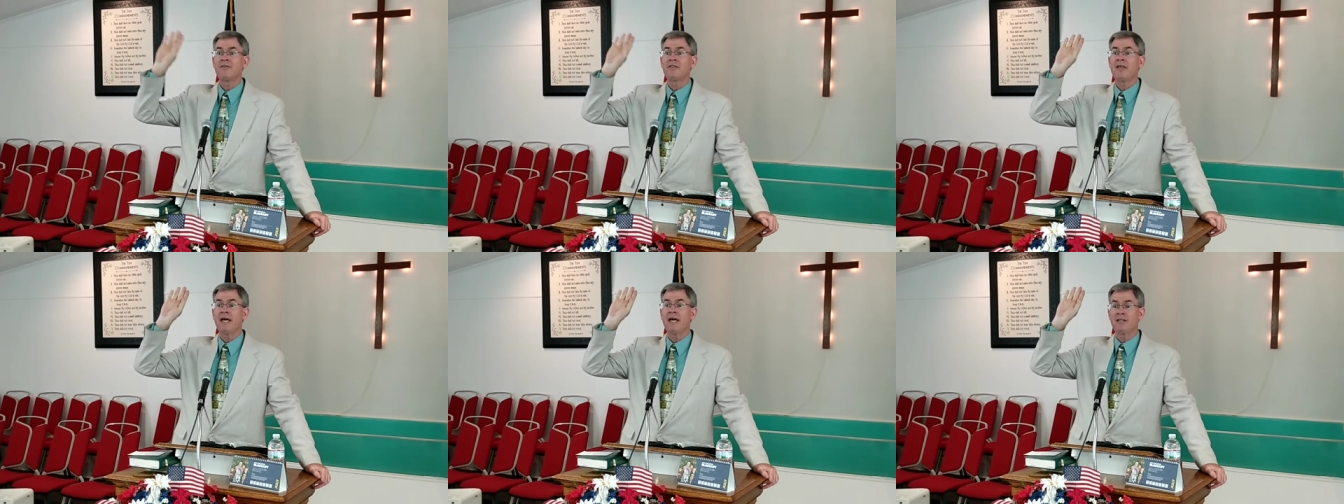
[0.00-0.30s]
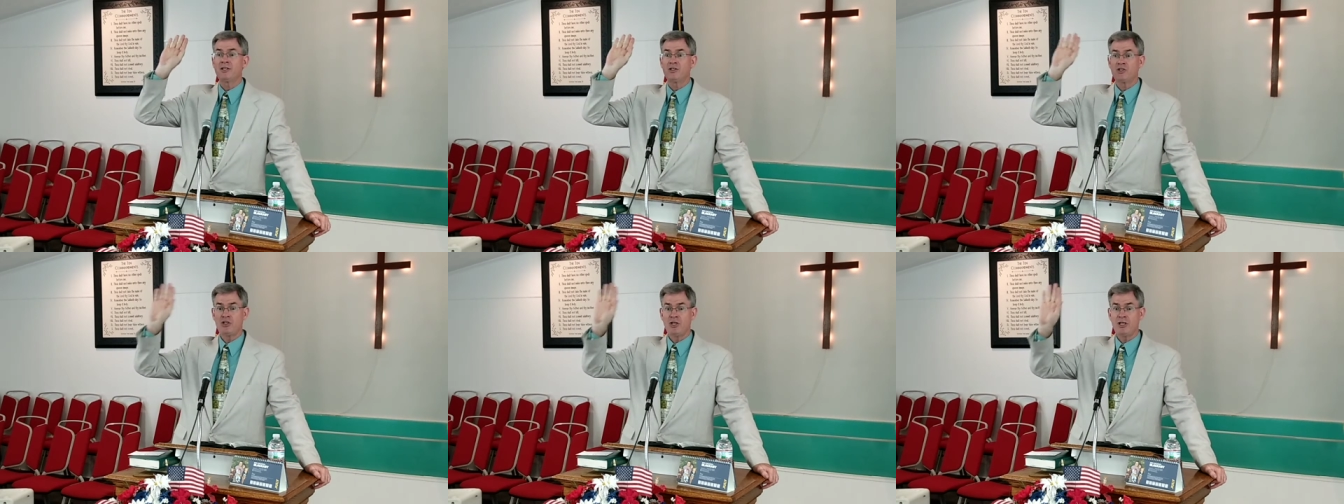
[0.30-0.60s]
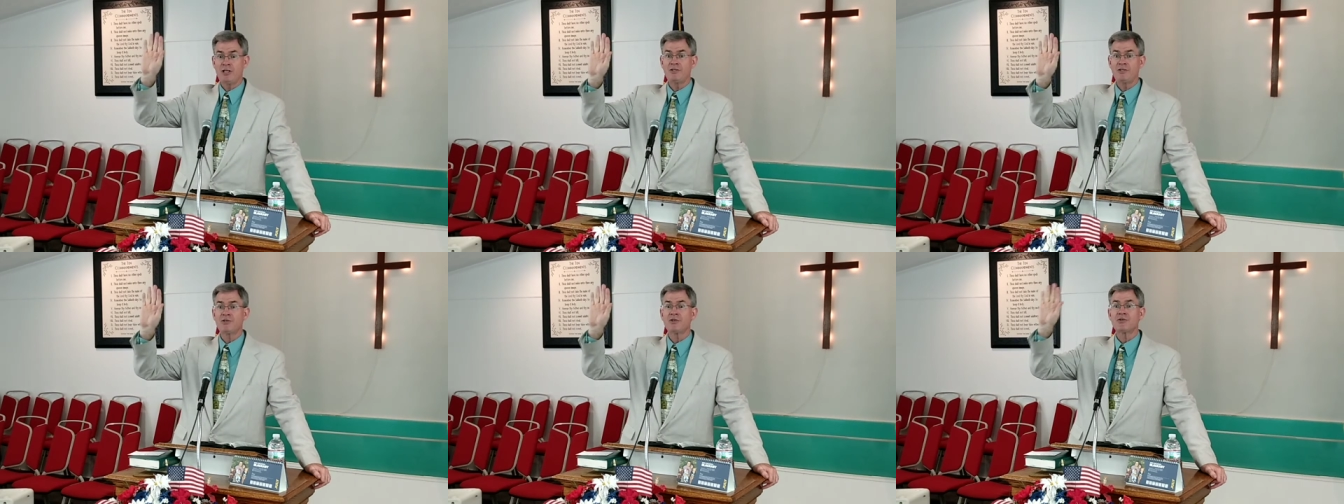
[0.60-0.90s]
that
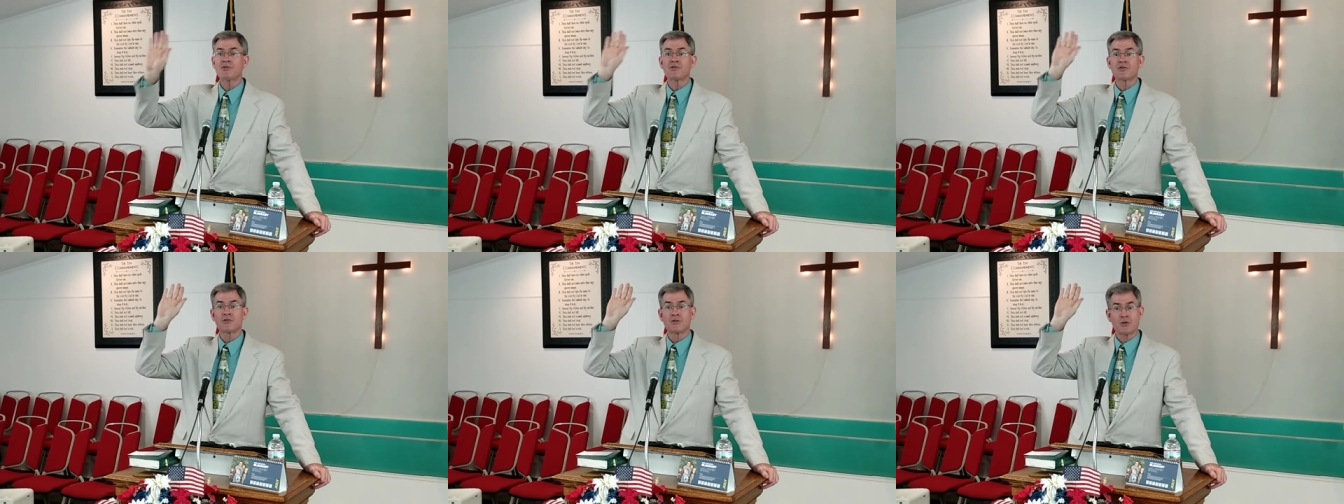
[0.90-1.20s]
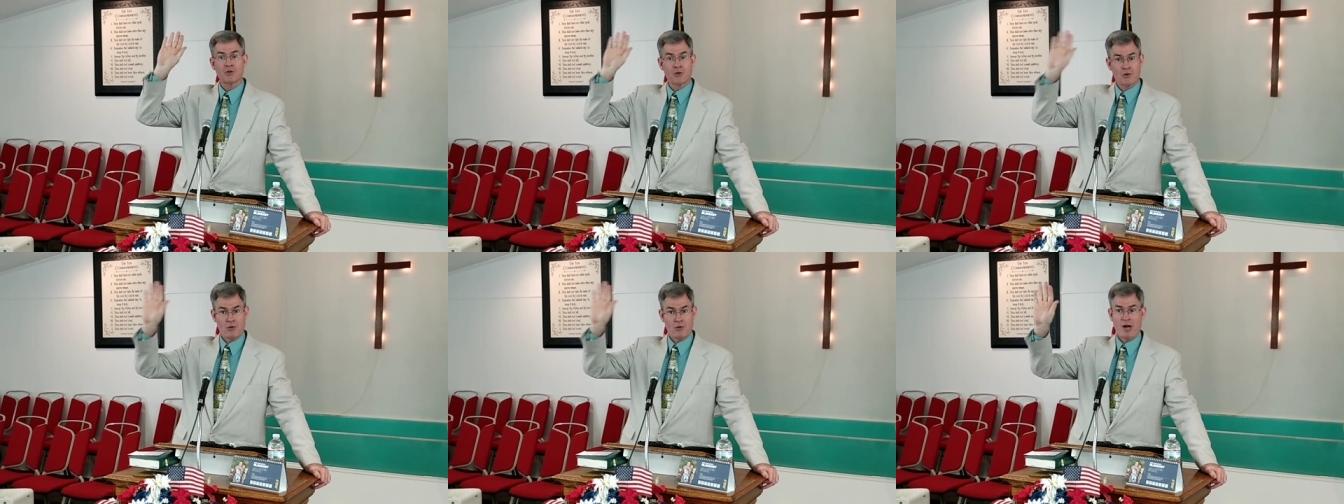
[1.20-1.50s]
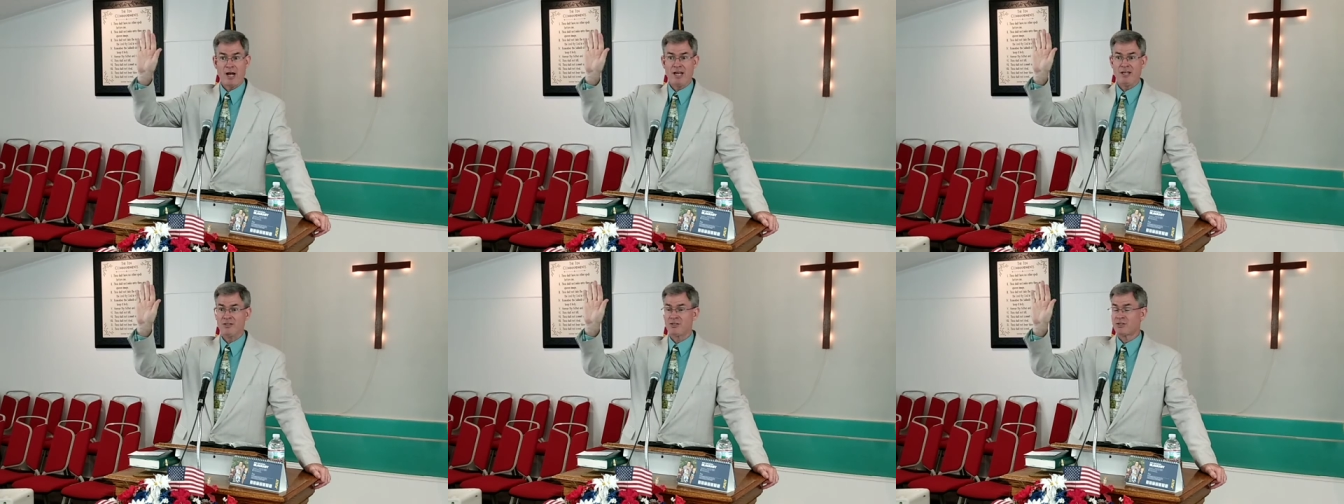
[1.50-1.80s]
Jesus
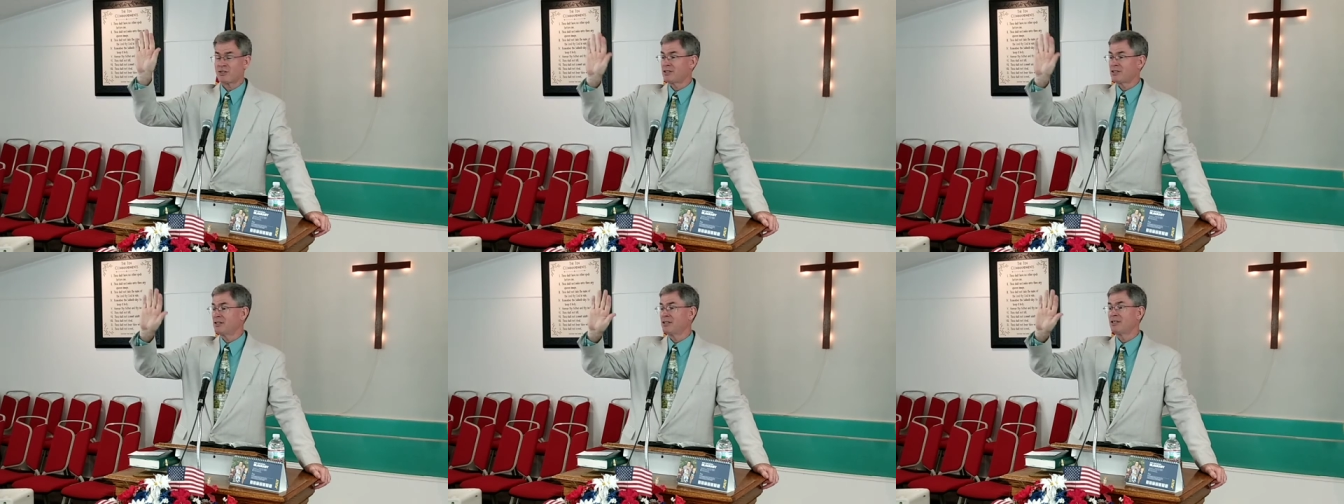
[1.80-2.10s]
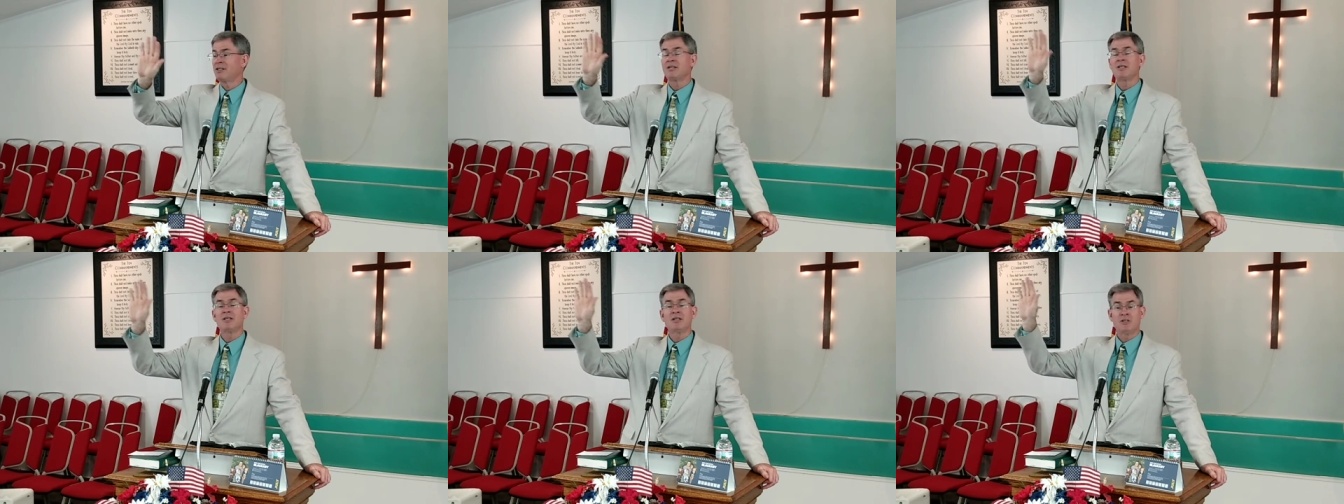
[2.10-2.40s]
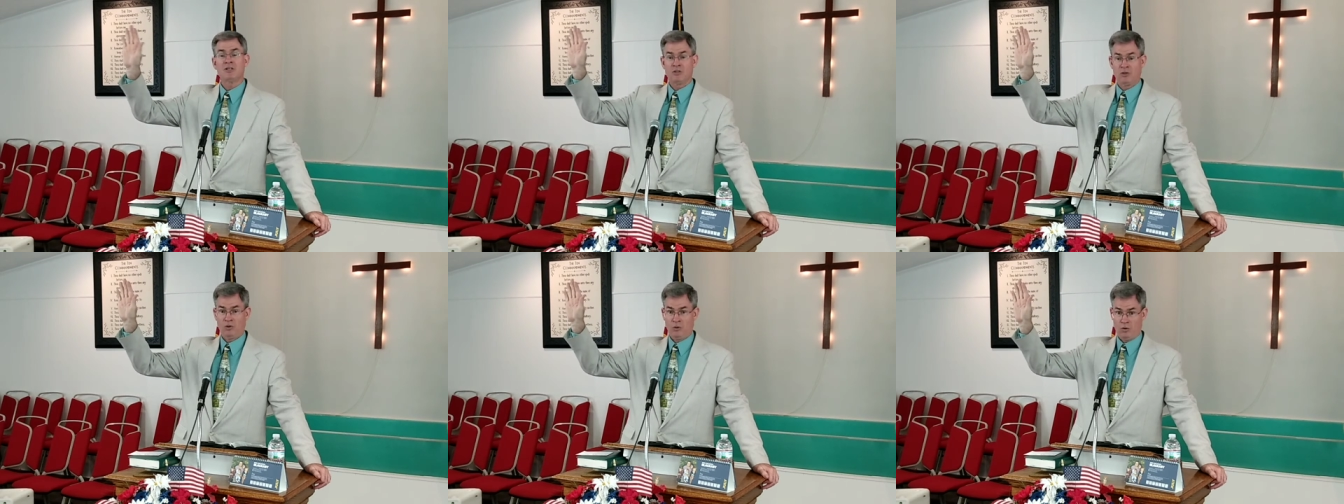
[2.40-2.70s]
Christ
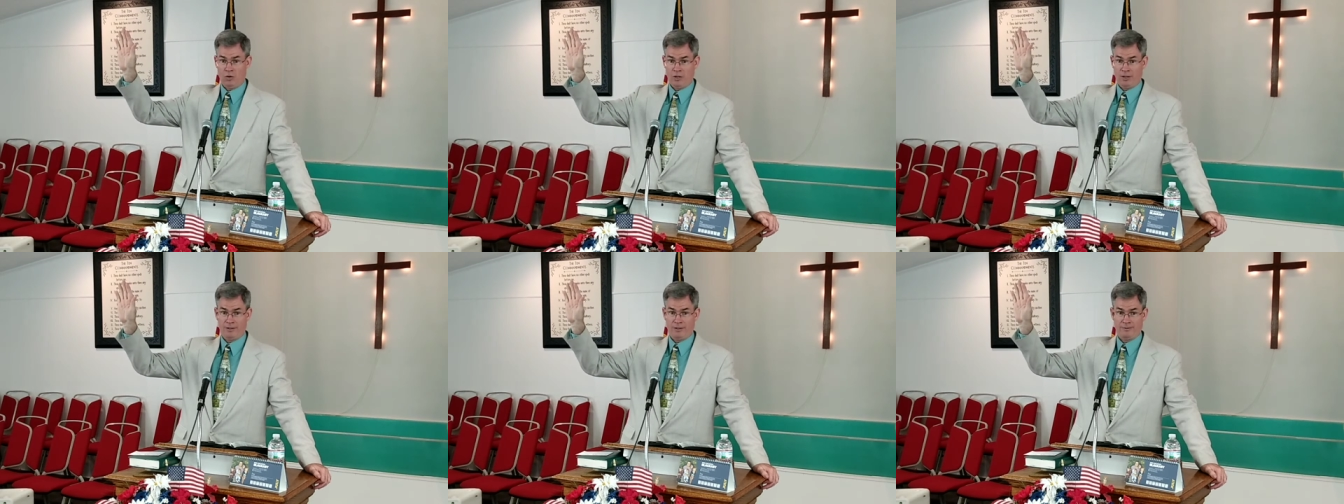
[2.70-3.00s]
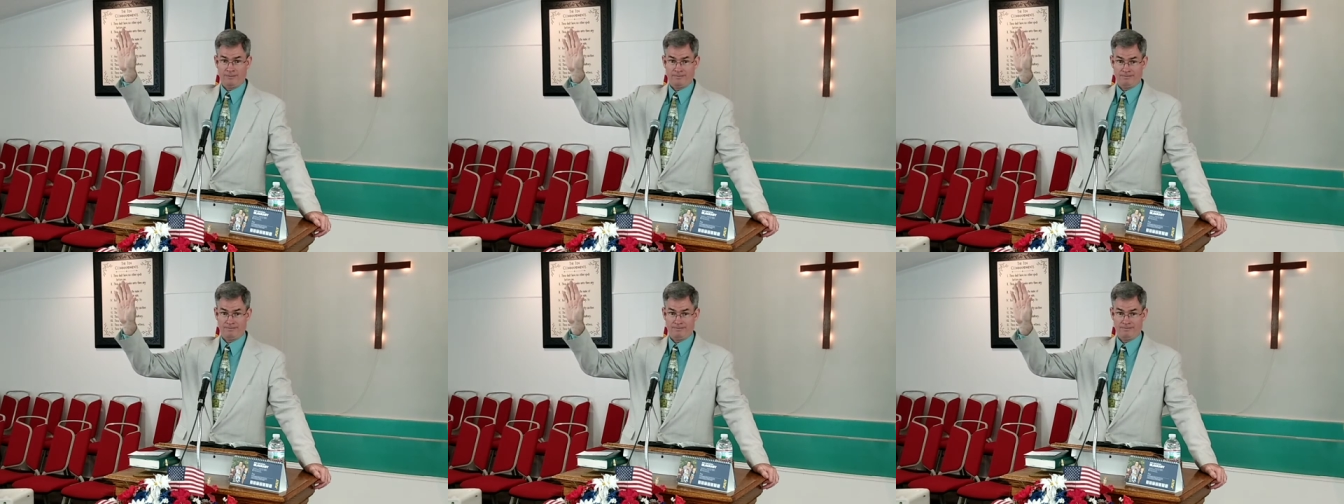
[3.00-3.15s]
is Lord.